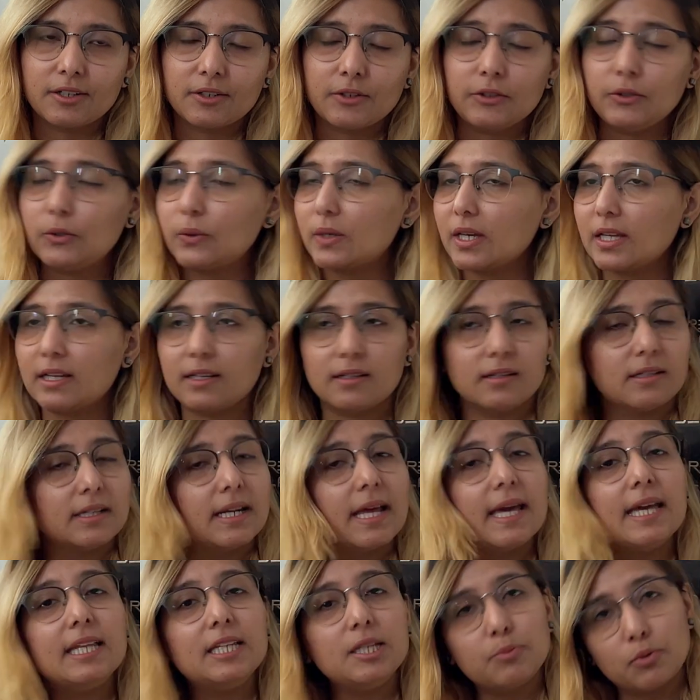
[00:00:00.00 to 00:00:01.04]
You can learn
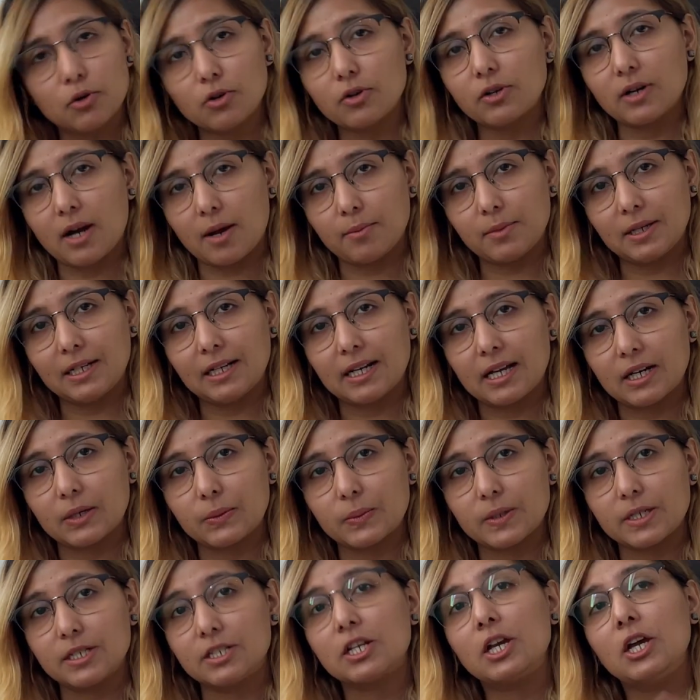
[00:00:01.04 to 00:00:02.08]
any programming
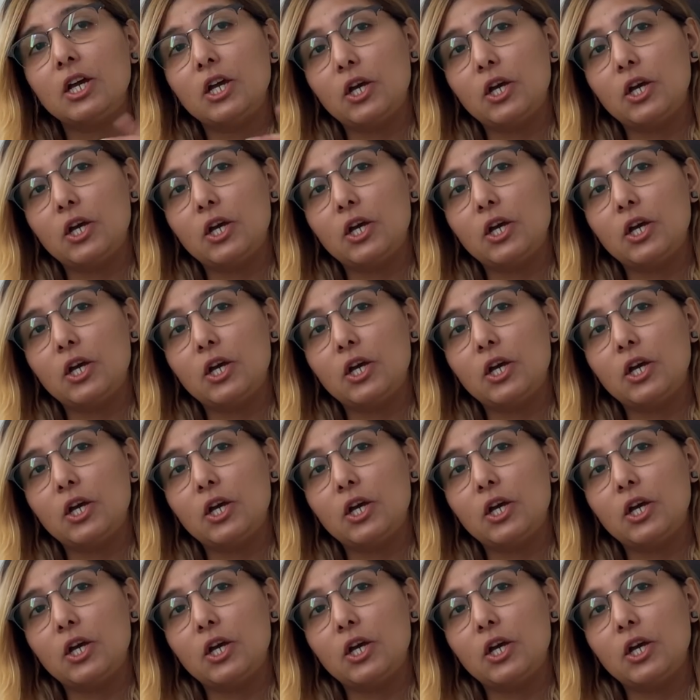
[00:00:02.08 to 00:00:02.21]
language